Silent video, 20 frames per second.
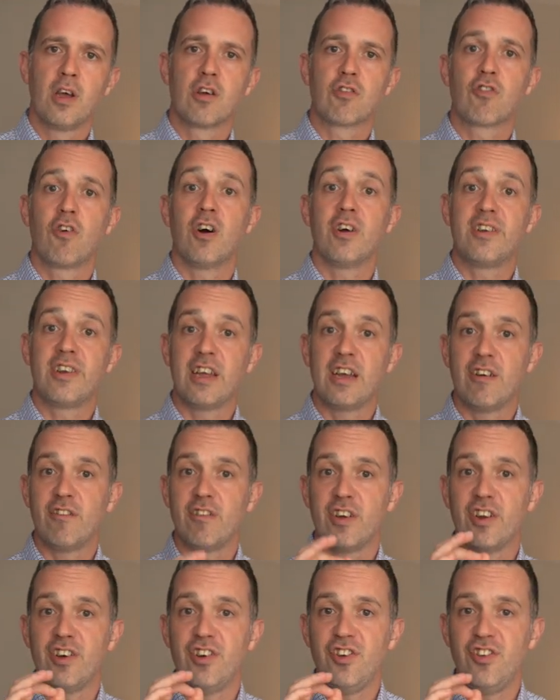
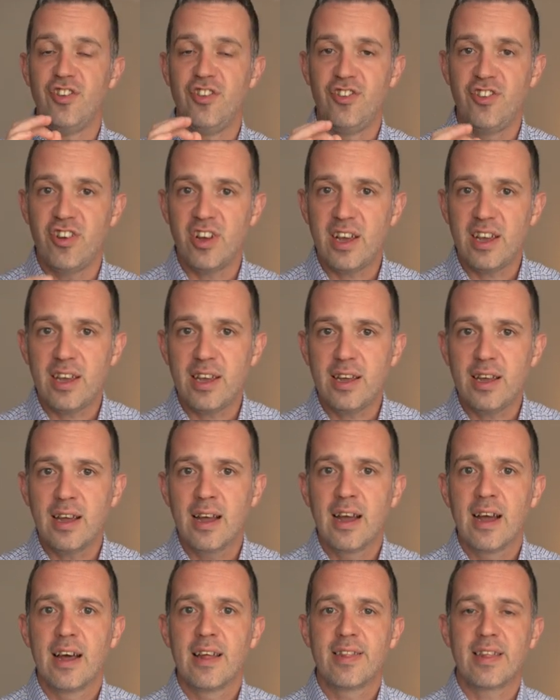Criterion G
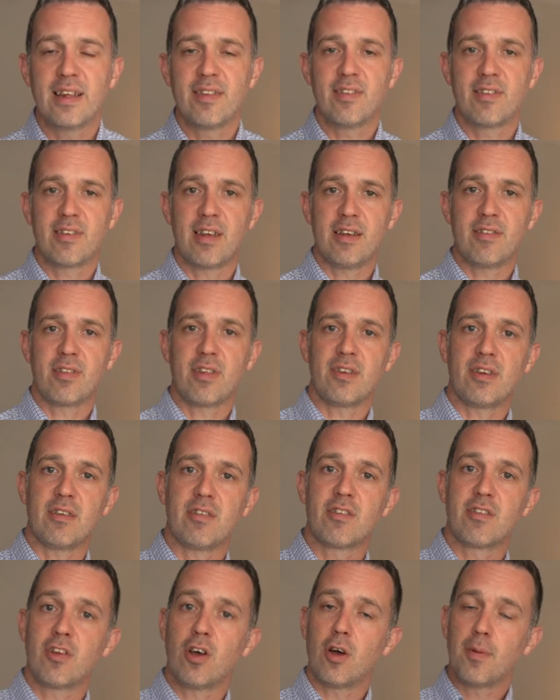then says the
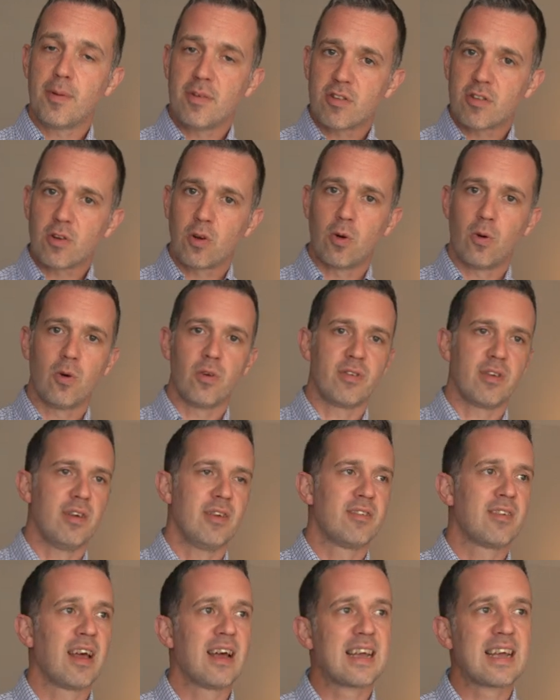disturbance
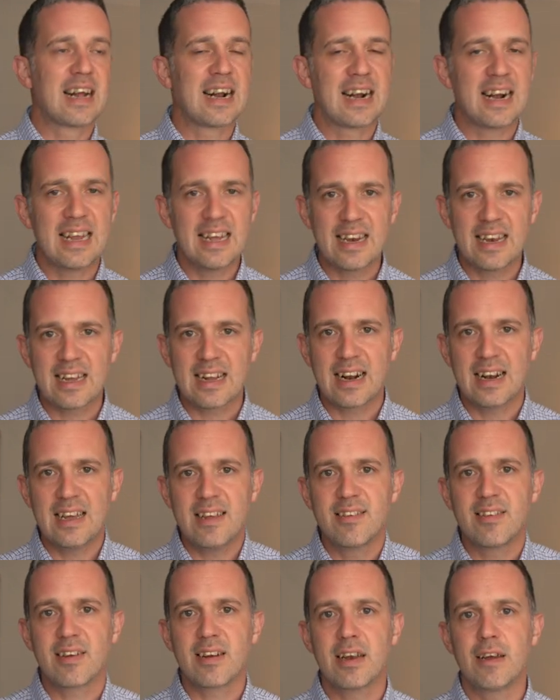causes clinically
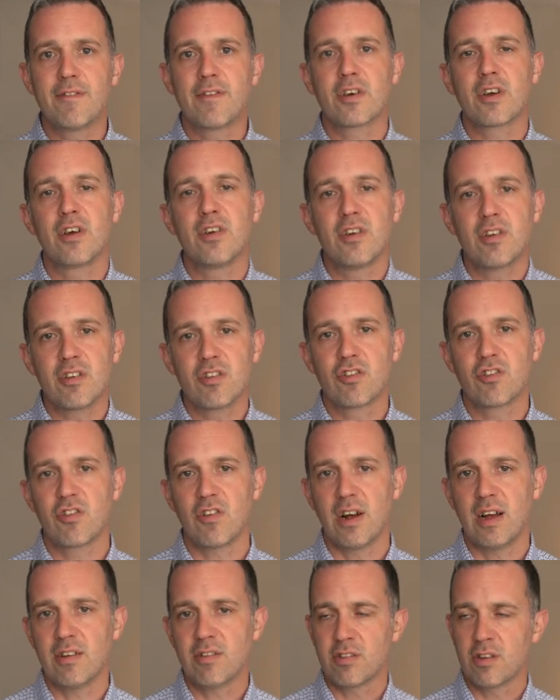significant
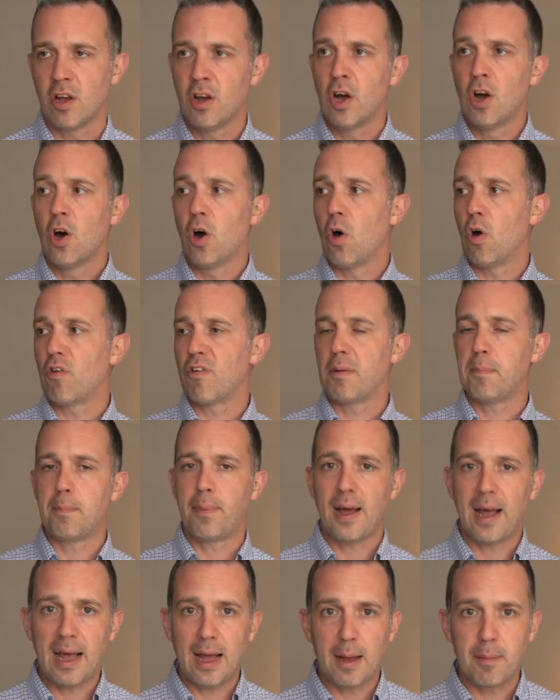distress or
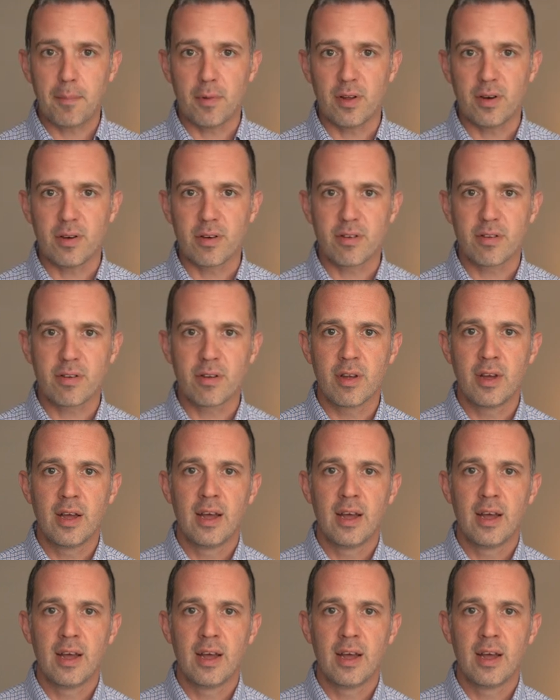impairment